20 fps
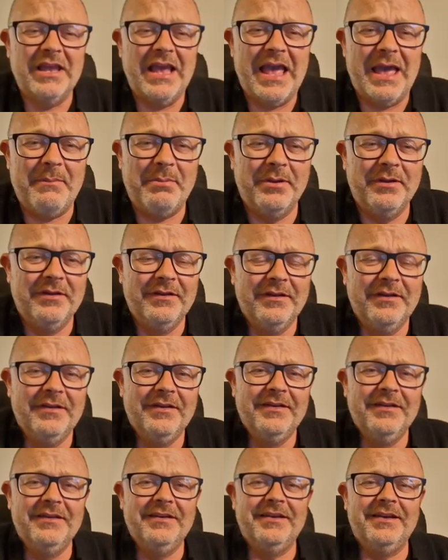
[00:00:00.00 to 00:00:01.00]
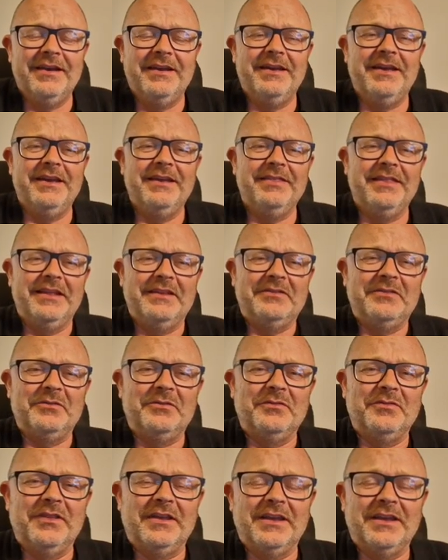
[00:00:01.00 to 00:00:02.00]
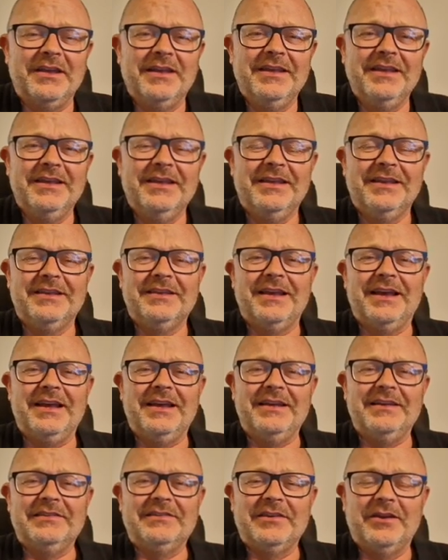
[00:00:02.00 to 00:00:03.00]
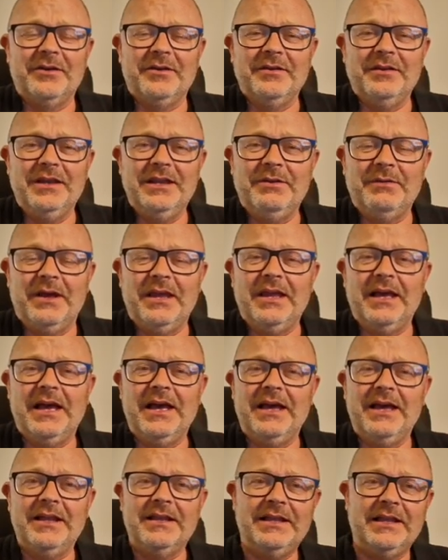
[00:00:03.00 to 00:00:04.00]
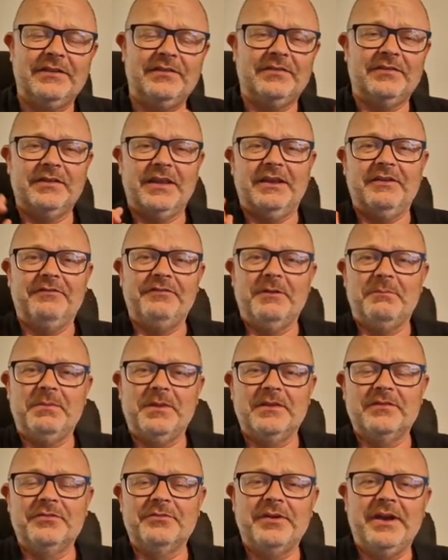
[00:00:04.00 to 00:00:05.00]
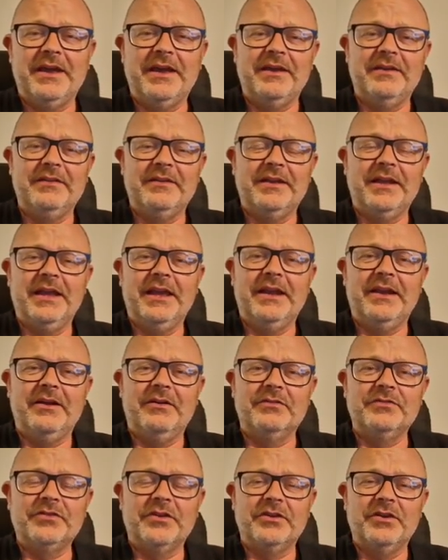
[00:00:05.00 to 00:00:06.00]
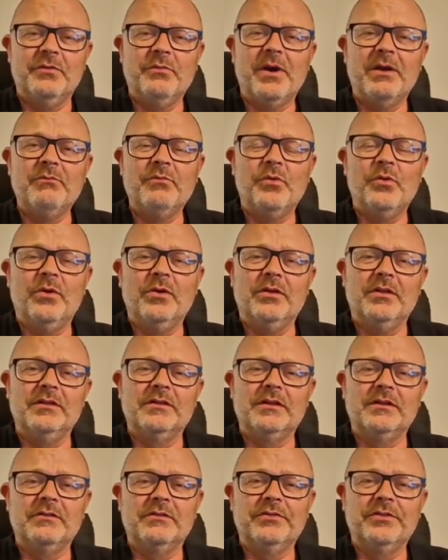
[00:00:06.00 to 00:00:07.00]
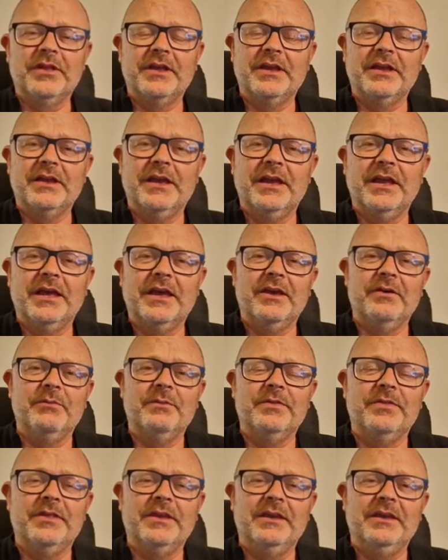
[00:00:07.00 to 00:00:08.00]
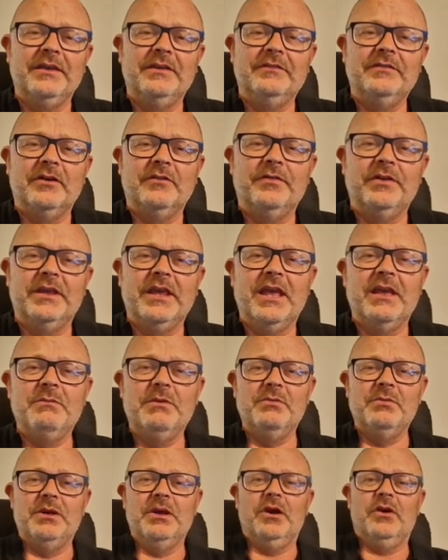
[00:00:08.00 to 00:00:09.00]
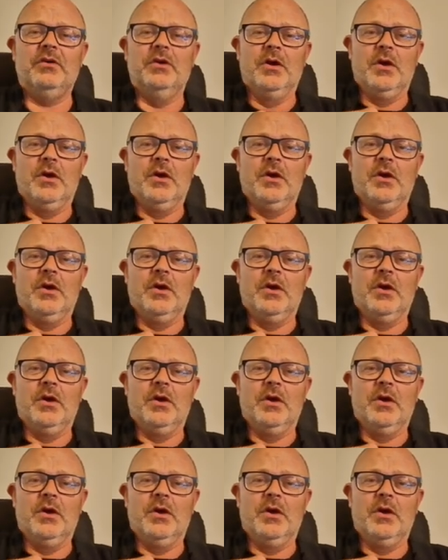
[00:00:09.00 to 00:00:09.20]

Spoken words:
app and that sort of thing. So anyway, let's flip things around, and I'll show you one more little thing with the selfie cam. Here we go.